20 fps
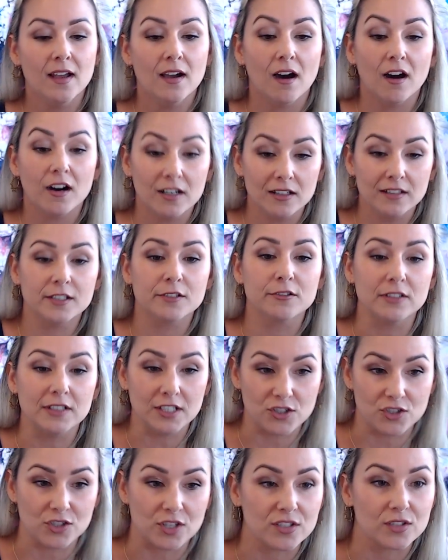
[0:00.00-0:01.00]
are literally
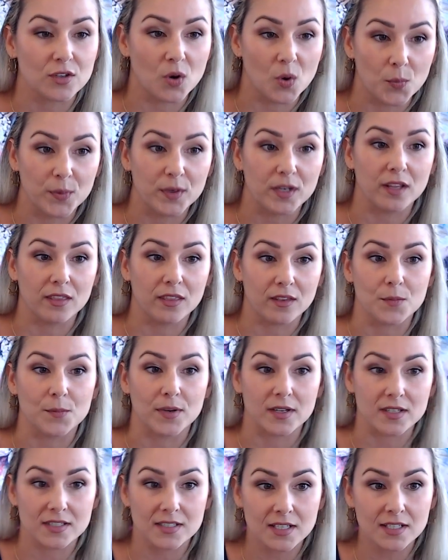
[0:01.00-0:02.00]
just opening their
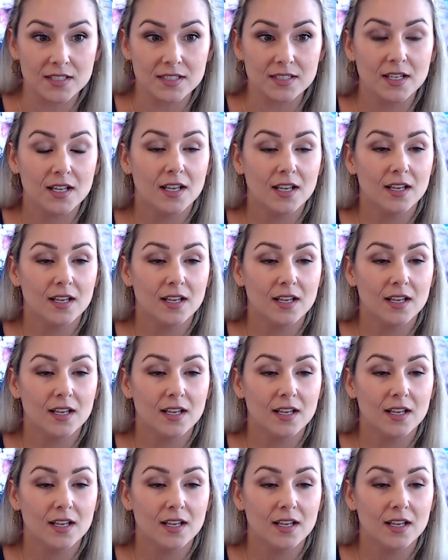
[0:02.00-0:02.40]
business.